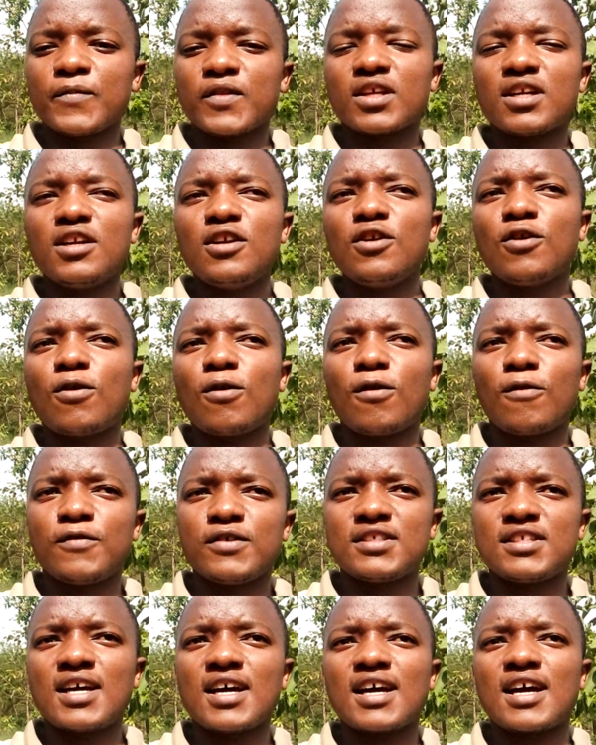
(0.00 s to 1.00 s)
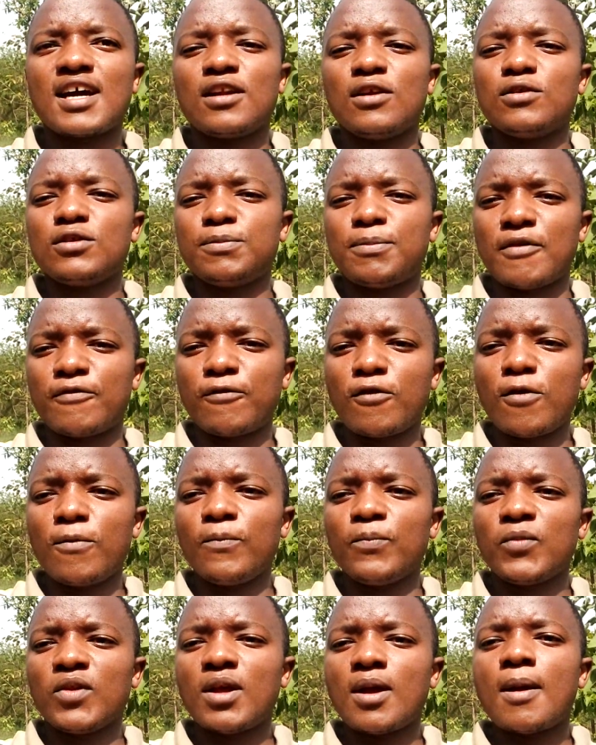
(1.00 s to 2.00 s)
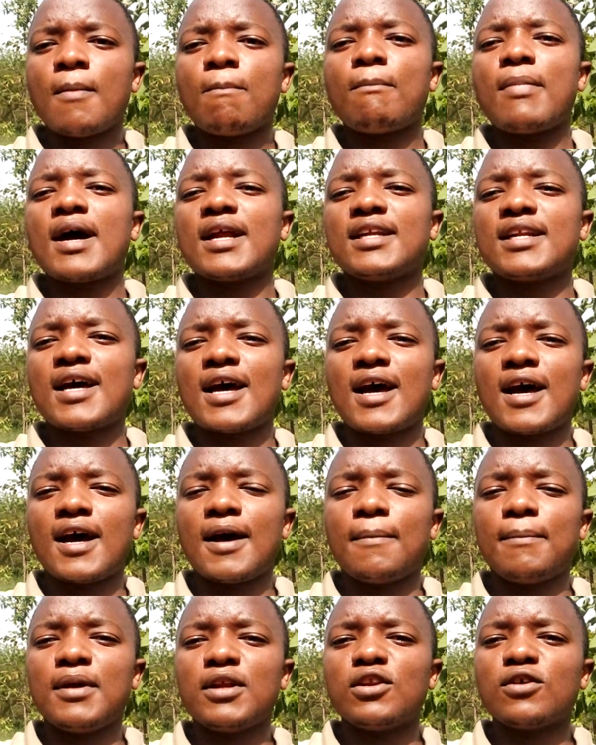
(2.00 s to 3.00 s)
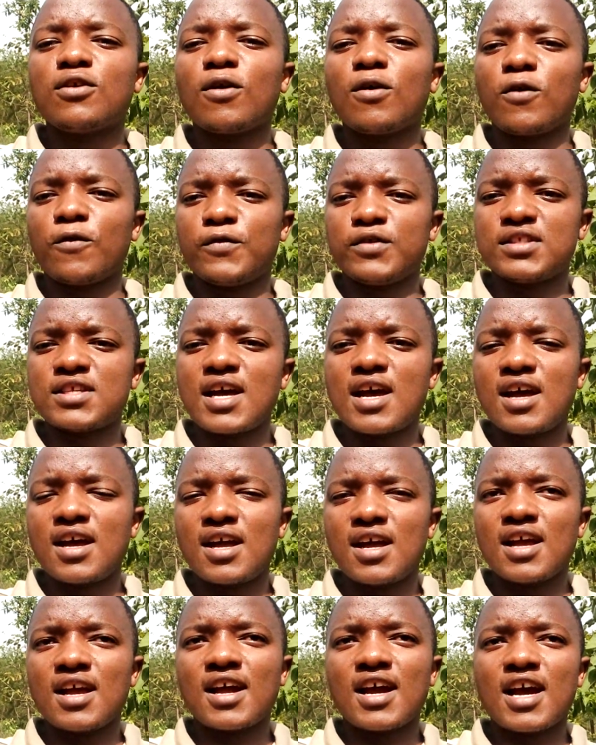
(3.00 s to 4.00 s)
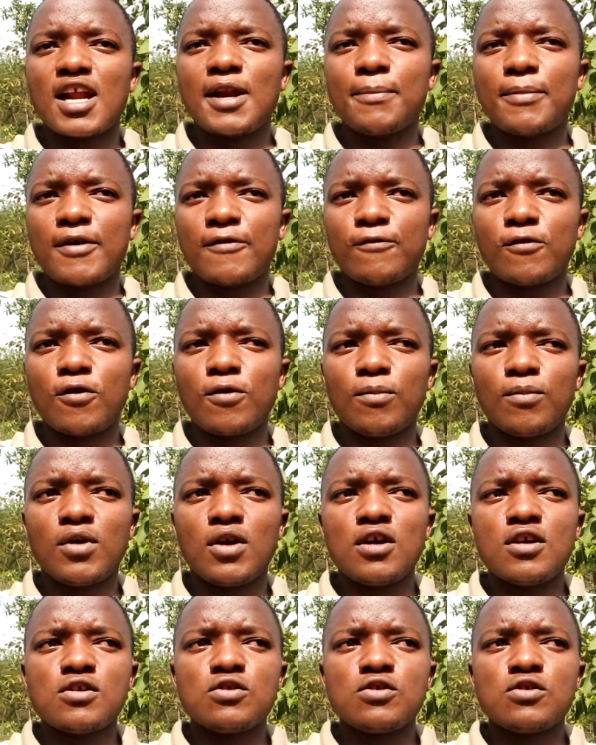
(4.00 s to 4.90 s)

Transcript: clinical officer cannot perform, but medical officer can perform.